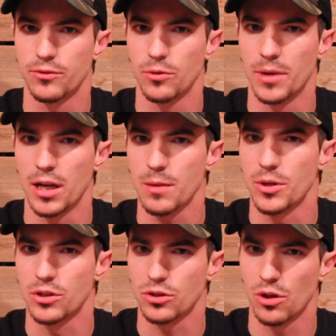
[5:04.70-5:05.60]
to full body,
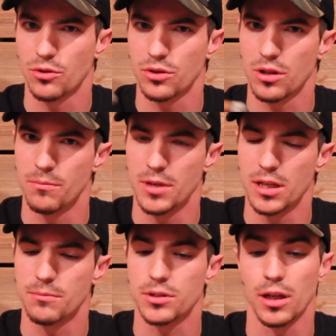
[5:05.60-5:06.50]
but it's closer to the
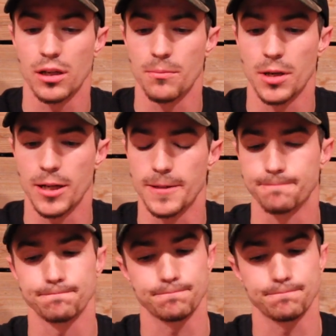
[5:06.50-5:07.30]
medium side on the body.